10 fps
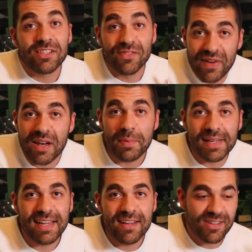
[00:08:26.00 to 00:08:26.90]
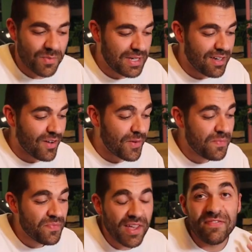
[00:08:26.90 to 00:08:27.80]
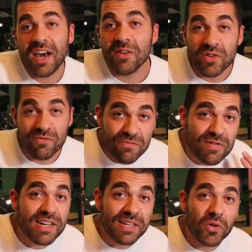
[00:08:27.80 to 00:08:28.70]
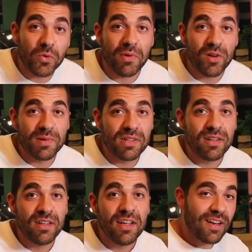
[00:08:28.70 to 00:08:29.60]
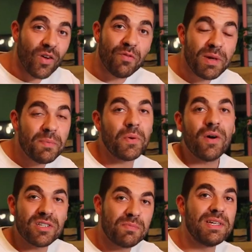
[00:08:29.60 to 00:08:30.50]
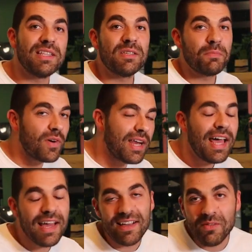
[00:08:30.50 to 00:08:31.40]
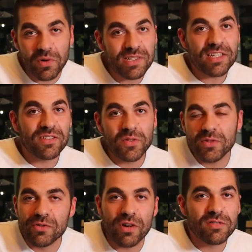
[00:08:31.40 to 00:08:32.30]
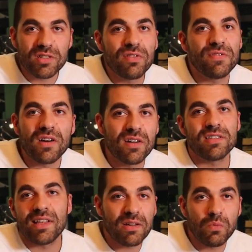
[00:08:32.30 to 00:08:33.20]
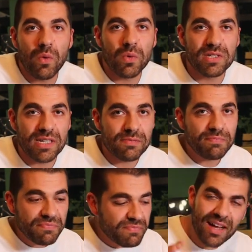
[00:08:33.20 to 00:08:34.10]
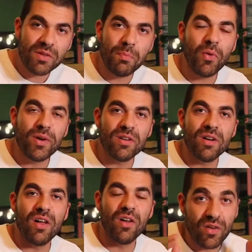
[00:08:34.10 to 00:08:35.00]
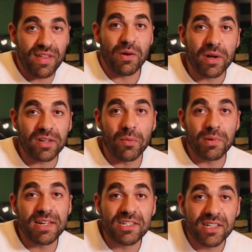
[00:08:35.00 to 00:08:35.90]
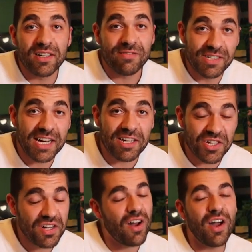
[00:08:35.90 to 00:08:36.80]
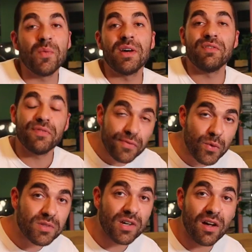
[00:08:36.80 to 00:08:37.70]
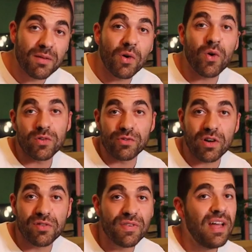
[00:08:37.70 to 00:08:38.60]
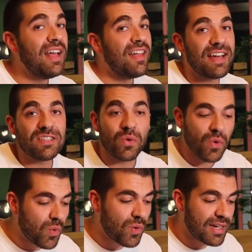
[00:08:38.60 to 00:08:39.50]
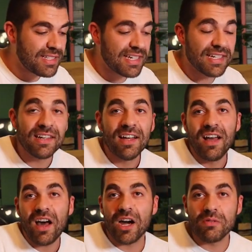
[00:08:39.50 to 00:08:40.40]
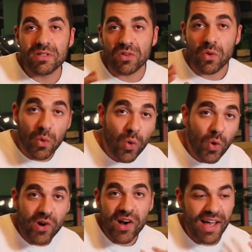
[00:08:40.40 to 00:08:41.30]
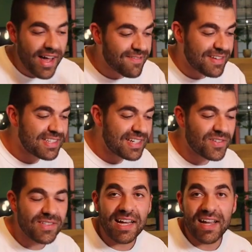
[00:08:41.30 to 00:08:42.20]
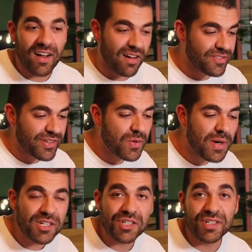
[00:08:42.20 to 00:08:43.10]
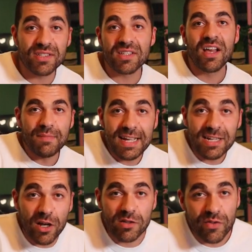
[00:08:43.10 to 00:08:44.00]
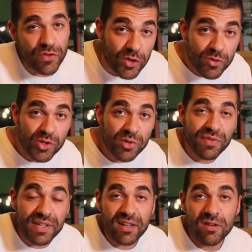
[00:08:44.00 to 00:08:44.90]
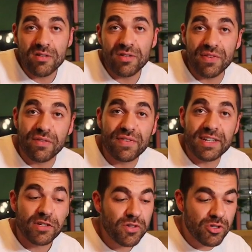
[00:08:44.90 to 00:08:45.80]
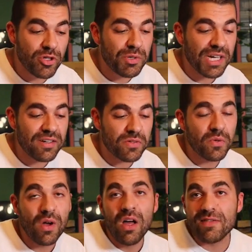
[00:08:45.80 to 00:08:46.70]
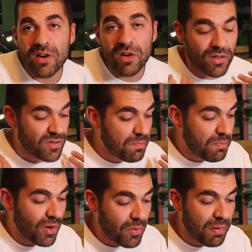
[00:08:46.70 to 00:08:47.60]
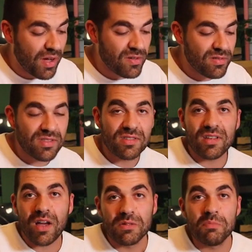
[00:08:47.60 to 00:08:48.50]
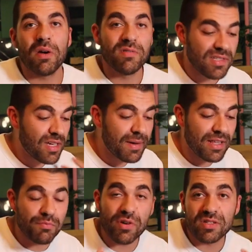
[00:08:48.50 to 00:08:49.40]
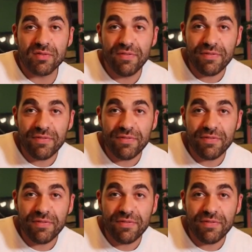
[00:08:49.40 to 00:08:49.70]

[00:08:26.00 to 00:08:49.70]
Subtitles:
developing it as we go. And that was a really cool moment. A lot of people ask me at this point, hey, what do you do to grow so fast? What was it? At the point of that Y Combinator rejection, I went full-time on growth. That's all I did. I was on Quora every single day answering questions. I made loads of YouTube videos for the Veed YouTube channel. I wrote loads of blog posts. I was posting about the product on